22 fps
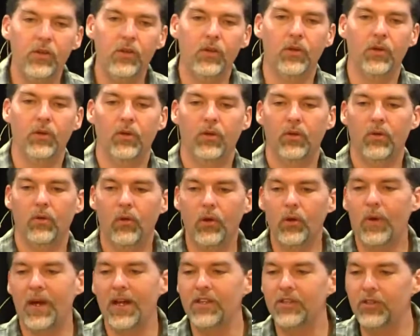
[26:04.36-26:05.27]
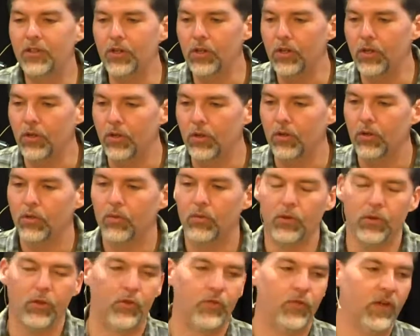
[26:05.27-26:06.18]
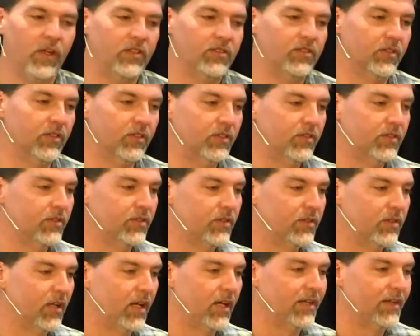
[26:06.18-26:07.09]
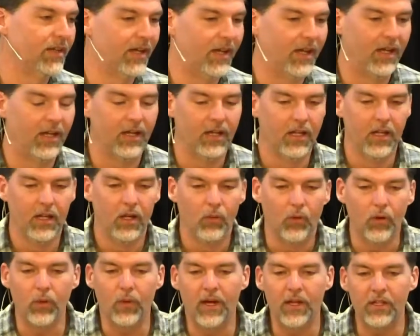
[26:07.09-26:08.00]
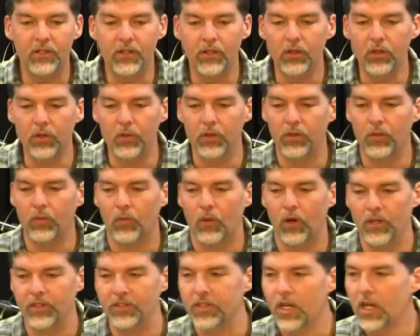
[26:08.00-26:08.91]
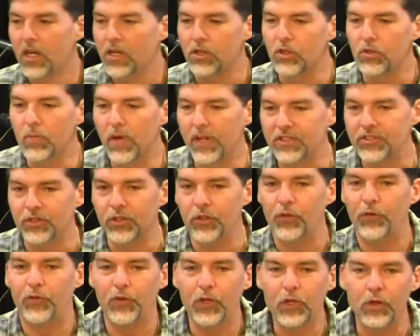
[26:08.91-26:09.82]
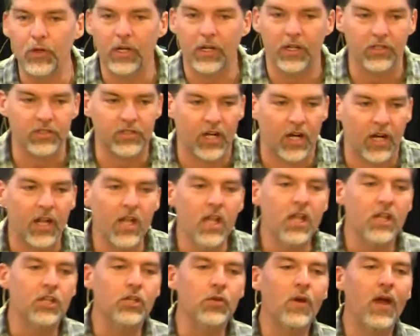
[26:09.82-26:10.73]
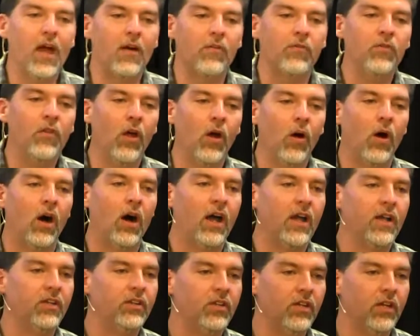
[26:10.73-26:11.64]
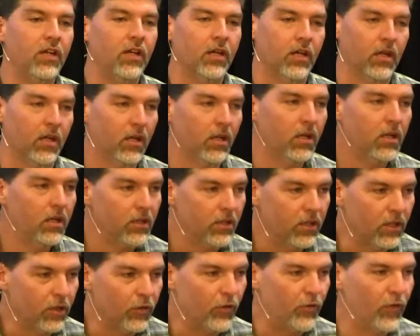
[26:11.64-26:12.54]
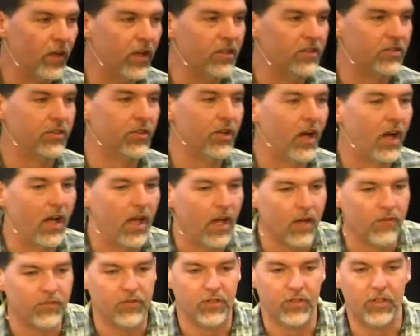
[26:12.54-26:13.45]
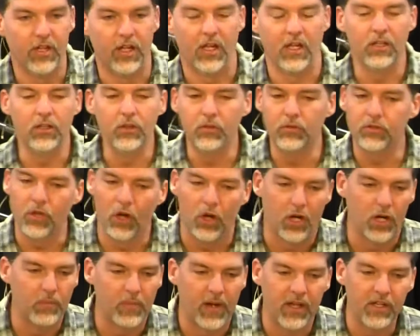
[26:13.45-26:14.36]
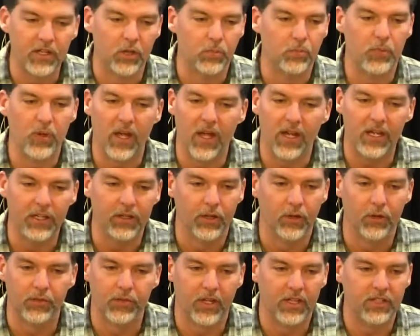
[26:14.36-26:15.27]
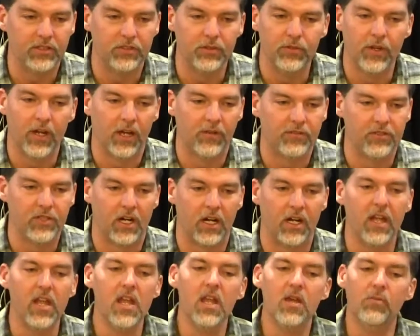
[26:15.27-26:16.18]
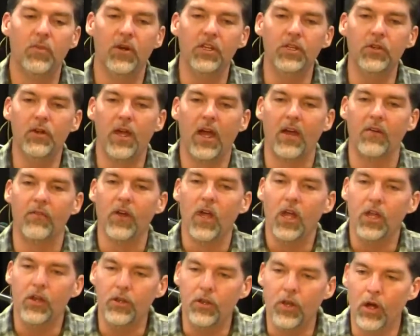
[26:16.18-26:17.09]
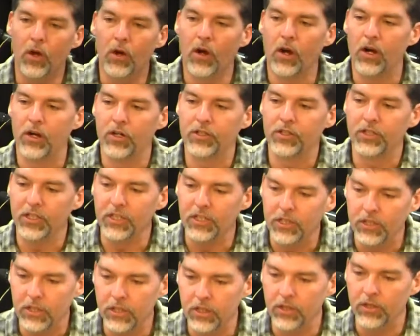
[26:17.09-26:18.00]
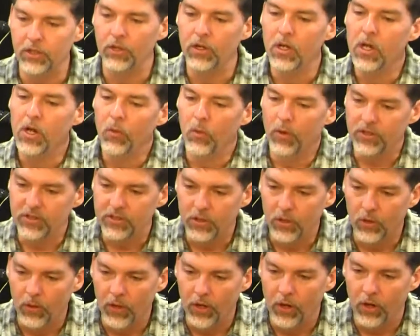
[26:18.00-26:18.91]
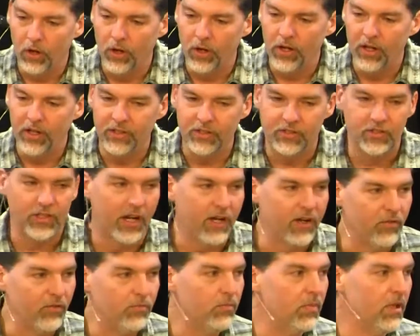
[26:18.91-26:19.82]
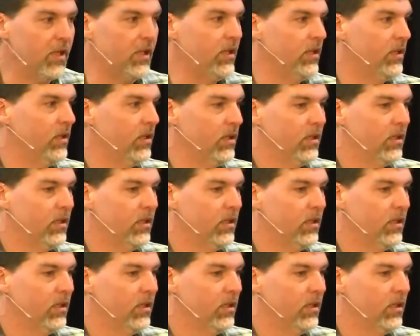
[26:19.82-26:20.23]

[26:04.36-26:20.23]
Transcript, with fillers: do? What do I do with offenses like that? What do I do with the ones, you mentioned a few here, John. You have no idea the offense that I have today. You talk about your petty little things you have, John, but you have no earthly clue what's going on inside of me.